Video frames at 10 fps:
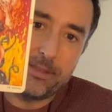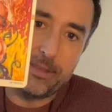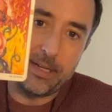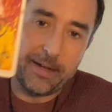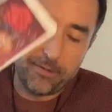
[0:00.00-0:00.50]

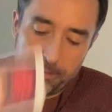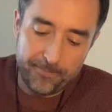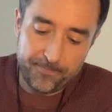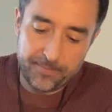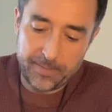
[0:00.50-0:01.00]
the devil.
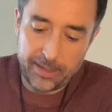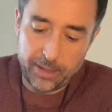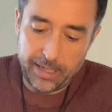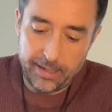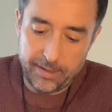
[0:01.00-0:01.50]

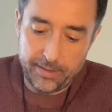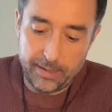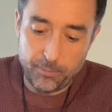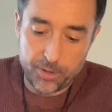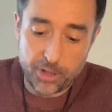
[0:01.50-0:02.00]

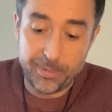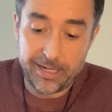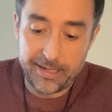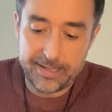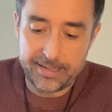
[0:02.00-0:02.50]
What's coming
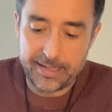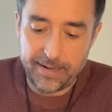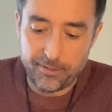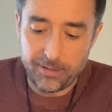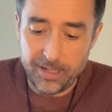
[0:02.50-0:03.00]
in is the
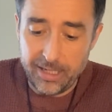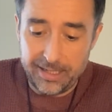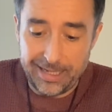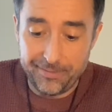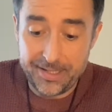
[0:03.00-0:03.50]
devil.
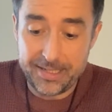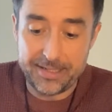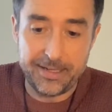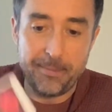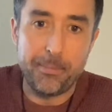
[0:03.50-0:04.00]
Now, this
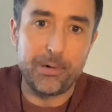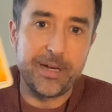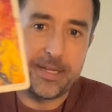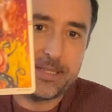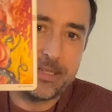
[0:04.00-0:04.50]
is an
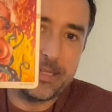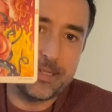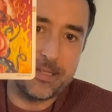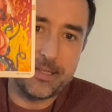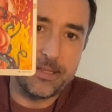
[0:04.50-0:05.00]
embrace. This
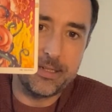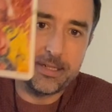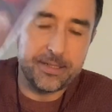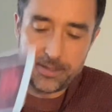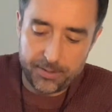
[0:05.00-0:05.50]

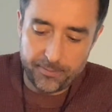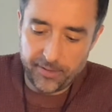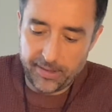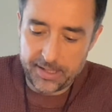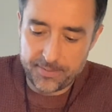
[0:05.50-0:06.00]
is
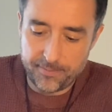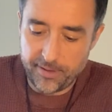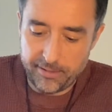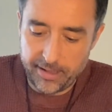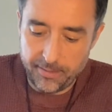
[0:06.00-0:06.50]
something that's
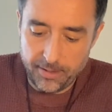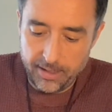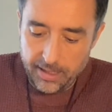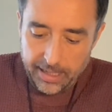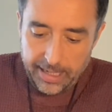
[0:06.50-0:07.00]
very
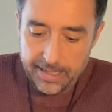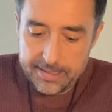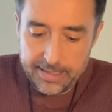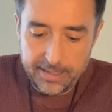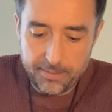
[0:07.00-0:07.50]

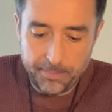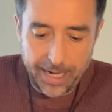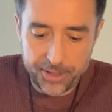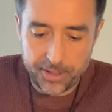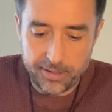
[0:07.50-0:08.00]
heated,
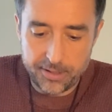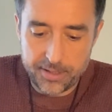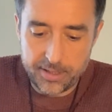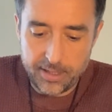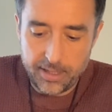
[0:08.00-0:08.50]

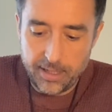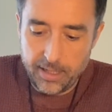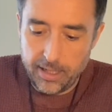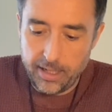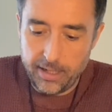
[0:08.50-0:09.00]
passionate,
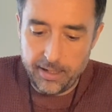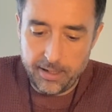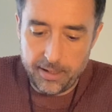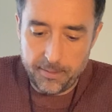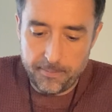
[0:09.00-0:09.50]

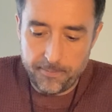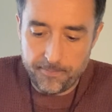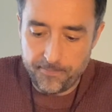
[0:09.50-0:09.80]
and,